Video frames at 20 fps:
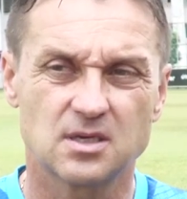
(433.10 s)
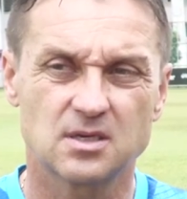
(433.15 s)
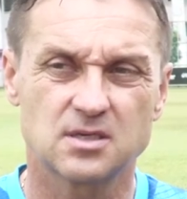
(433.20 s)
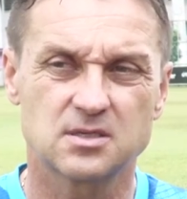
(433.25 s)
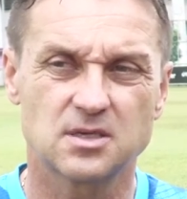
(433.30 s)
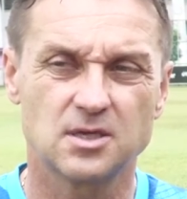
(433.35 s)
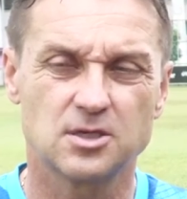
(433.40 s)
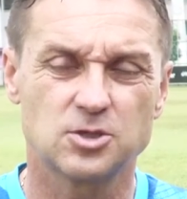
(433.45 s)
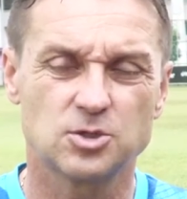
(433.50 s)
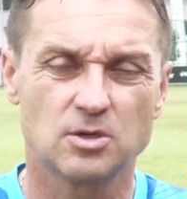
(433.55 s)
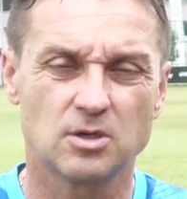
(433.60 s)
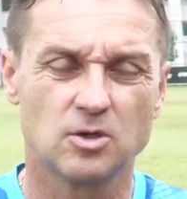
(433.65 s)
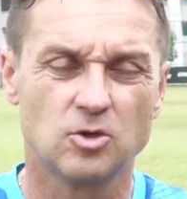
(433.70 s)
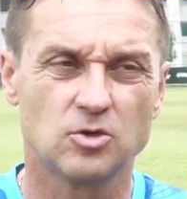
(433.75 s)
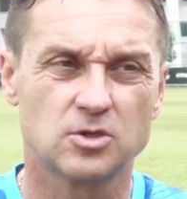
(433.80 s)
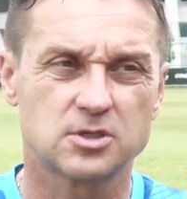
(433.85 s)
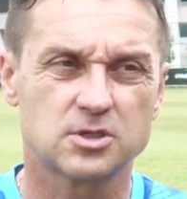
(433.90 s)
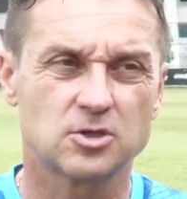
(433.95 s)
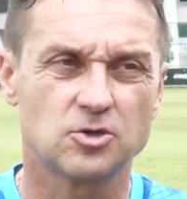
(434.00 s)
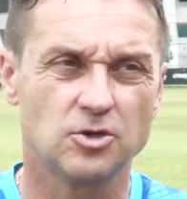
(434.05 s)
schedule
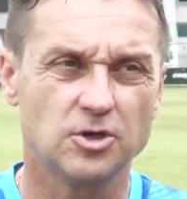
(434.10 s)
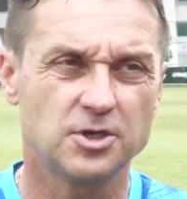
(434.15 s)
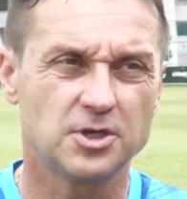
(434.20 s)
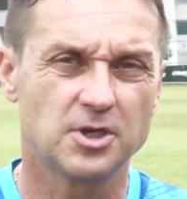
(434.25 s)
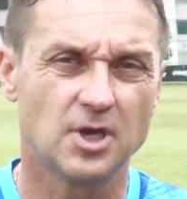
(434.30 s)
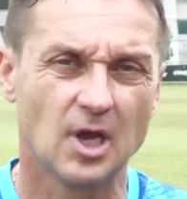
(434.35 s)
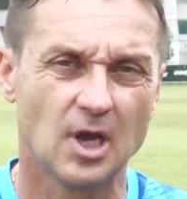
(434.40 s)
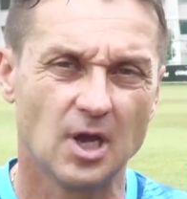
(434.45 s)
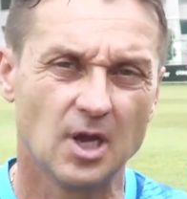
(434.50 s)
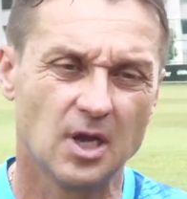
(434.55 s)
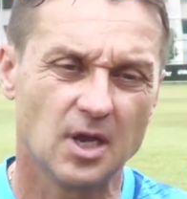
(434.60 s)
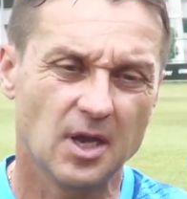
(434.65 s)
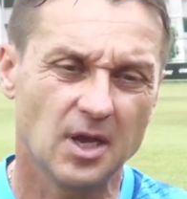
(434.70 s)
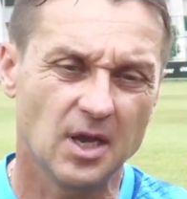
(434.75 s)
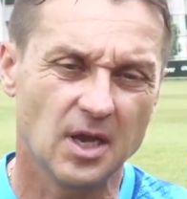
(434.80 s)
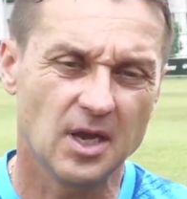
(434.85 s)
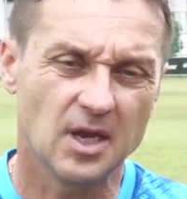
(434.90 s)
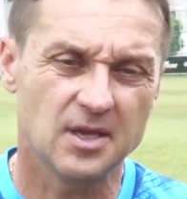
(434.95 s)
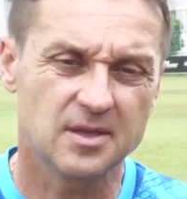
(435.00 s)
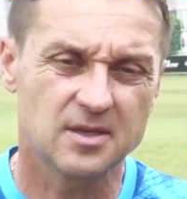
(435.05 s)
looks good,
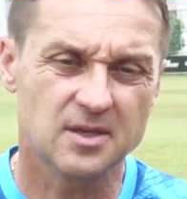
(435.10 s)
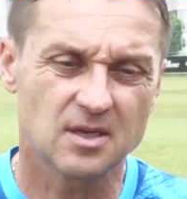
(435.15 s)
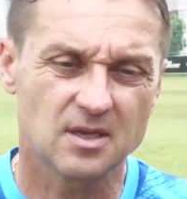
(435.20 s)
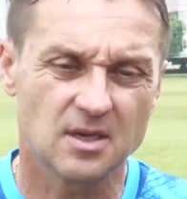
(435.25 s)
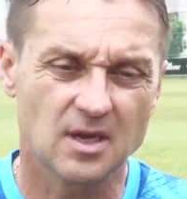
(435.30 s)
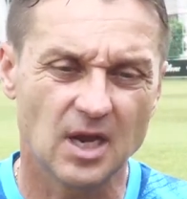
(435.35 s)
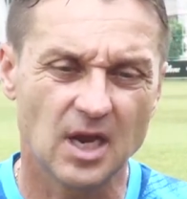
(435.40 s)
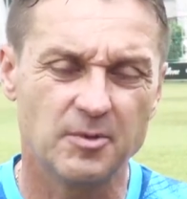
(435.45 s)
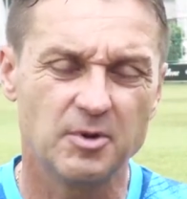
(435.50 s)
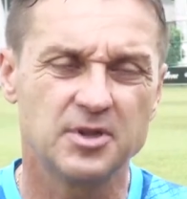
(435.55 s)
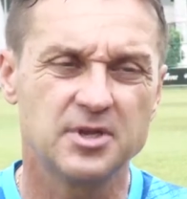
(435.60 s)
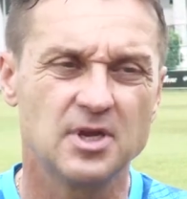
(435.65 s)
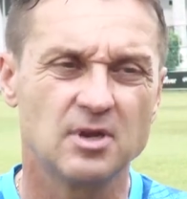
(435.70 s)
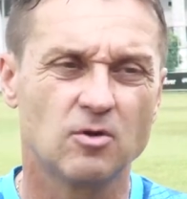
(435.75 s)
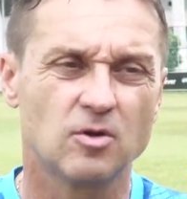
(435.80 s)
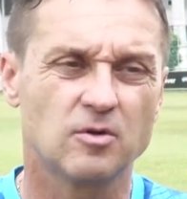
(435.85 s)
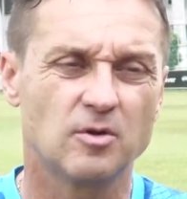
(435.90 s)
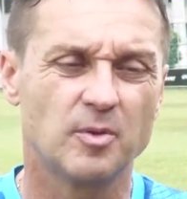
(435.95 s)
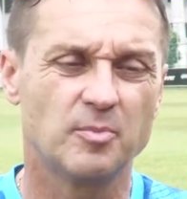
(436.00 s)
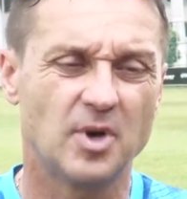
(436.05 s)
and
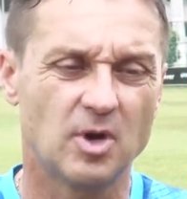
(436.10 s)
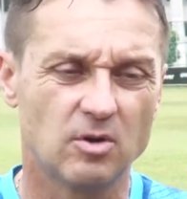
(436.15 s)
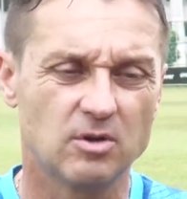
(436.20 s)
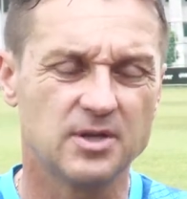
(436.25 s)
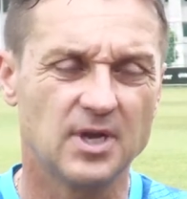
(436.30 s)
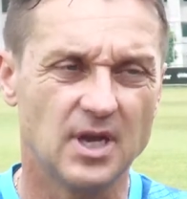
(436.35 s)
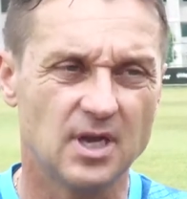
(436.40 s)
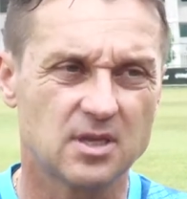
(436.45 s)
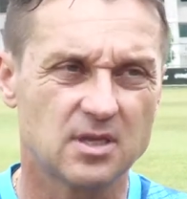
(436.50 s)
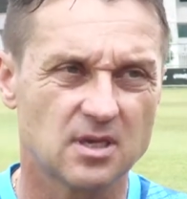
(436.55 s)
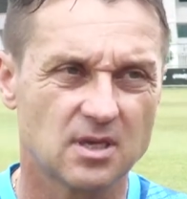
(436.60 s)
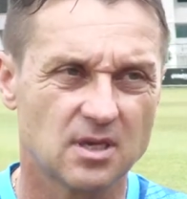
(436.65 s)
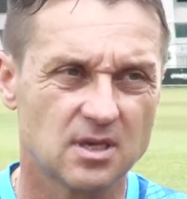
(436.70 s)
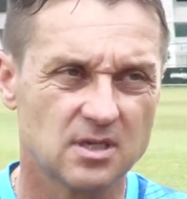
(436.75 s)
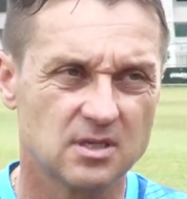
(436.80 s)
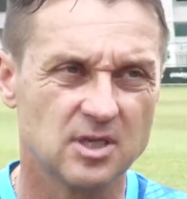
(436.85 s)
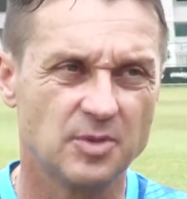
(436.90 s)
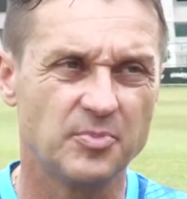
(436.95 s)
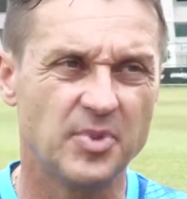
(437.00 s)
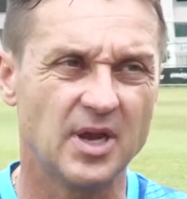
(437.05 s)
everything about that
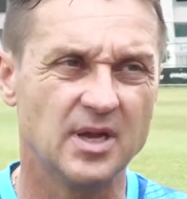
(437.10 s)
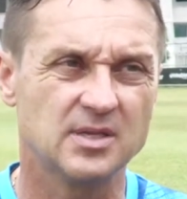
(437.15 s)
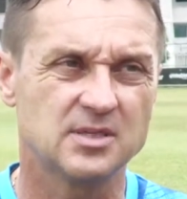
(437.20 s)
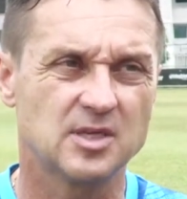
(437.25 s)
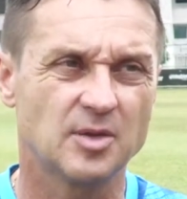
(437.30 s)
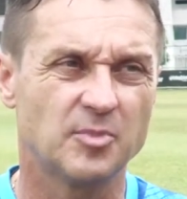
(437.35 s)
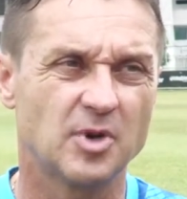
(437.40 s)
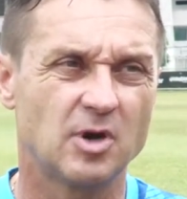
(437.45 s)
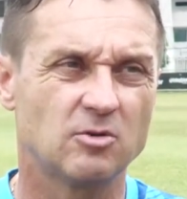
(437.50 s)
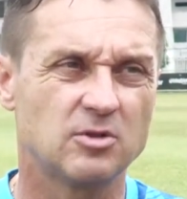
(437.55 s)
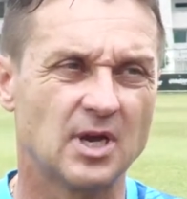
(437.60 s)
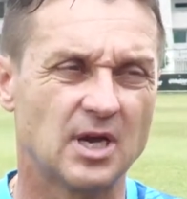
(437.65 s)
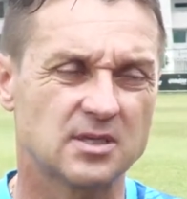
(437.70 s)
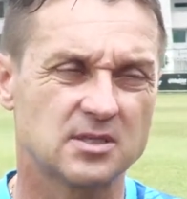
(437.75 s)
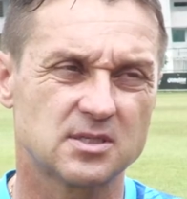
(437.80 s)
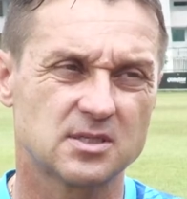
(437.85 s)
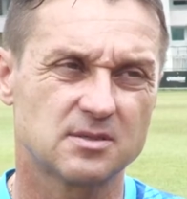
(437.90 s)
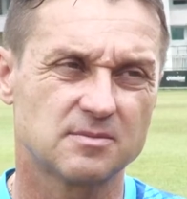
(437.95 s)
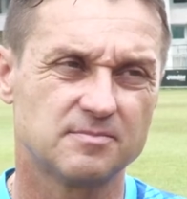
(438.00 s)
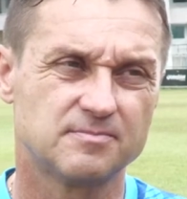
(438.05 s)
depends about
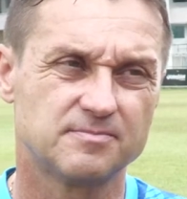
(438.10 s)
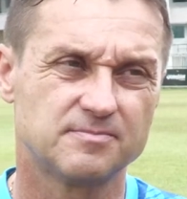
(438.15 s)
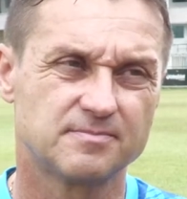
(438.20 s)
us.